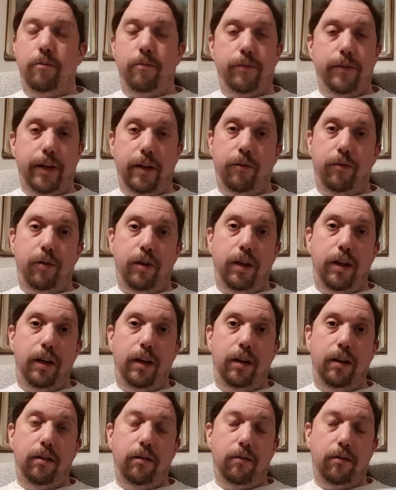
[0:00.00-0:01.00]

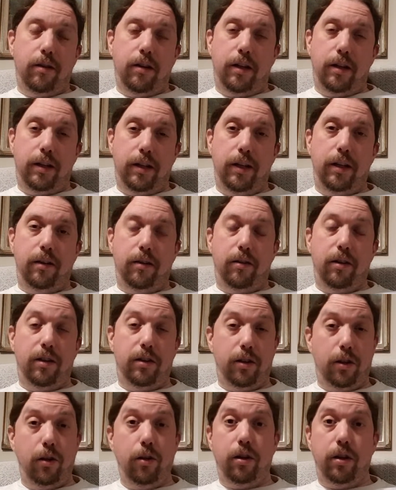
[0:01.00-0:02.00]
thankfully, I think it's
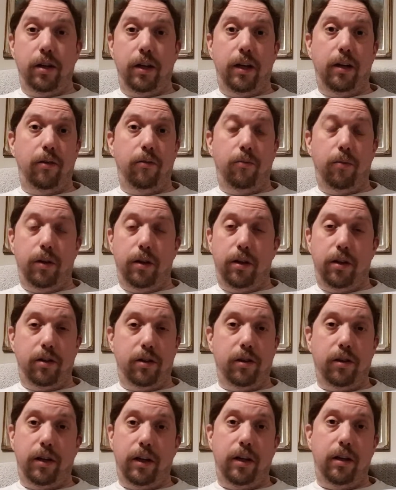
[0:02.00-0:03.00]
a good thing we
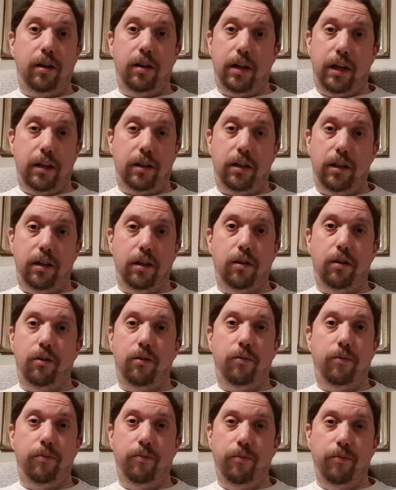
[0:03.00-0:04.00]
decided, actually
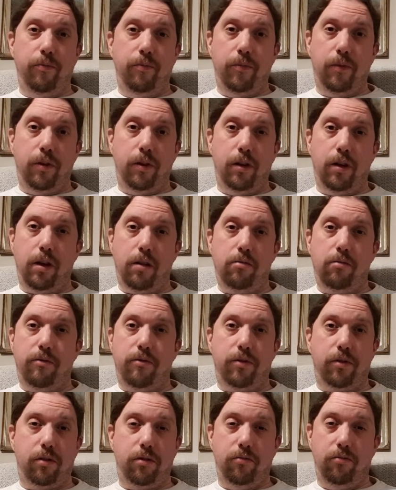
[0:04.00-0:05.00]
no, neither of
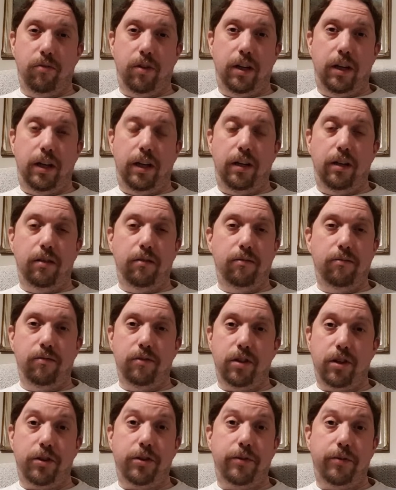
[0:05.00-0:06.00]
us can really
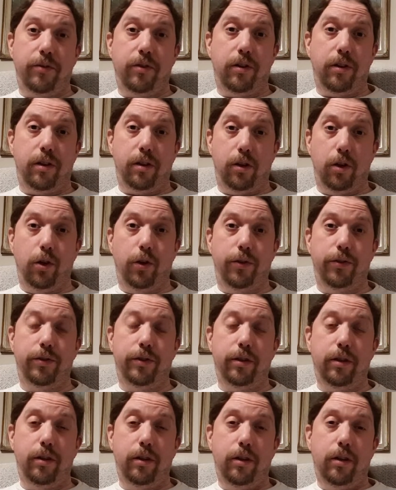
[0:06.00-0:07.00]
justify the cost.
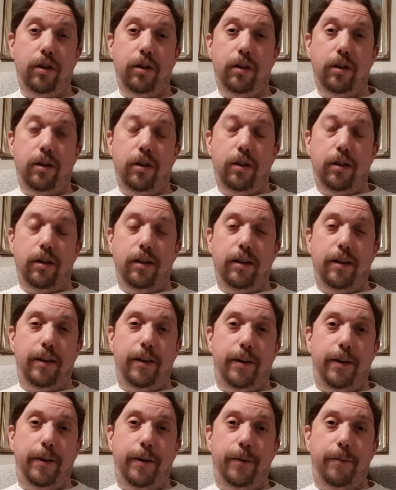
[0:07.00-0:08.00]

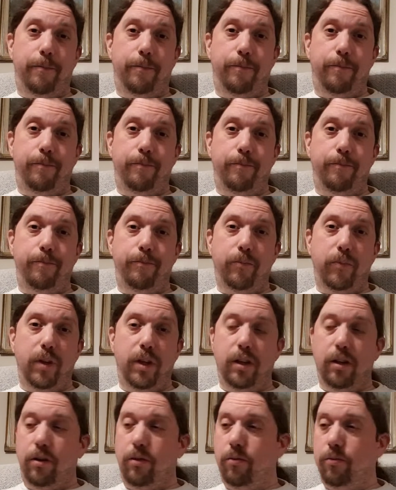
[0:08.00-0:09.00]
You
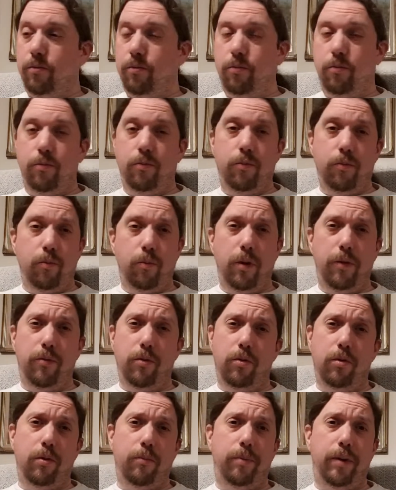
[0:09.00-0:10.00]
know, we've
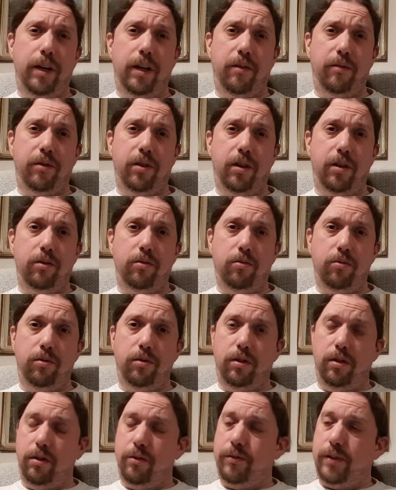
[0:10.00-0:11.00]
all got plenty of titles,
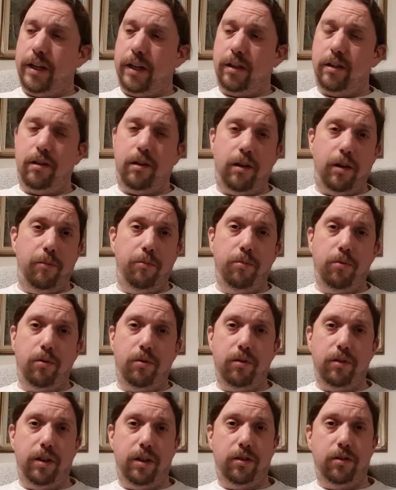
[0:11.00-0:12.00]
and the fact that I
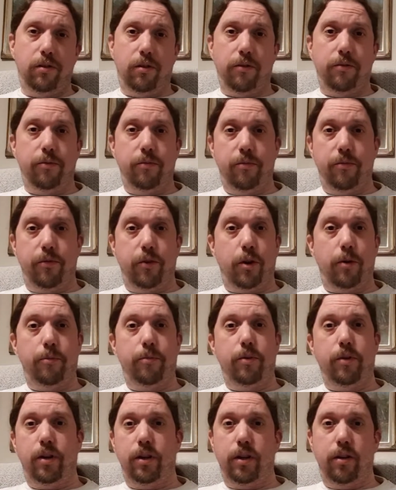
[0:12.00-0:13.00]
bought this lot from Fopp,
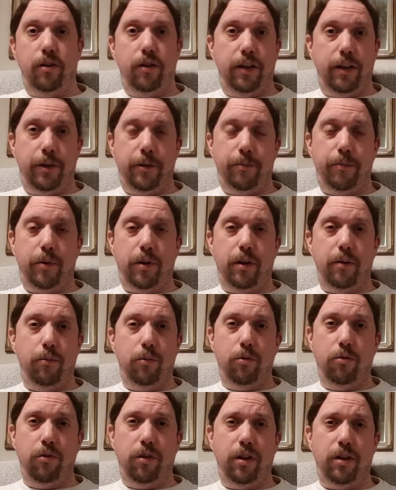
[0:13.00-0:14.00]
I don't need to buy
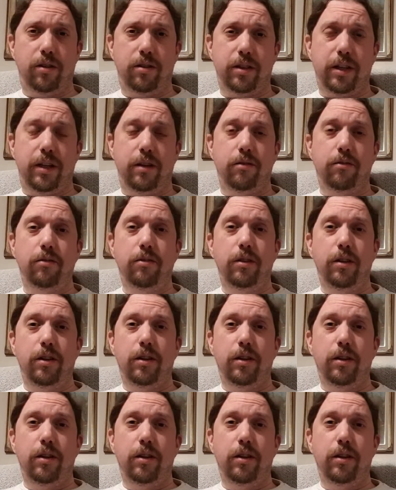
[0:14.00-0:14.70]
more in a sale.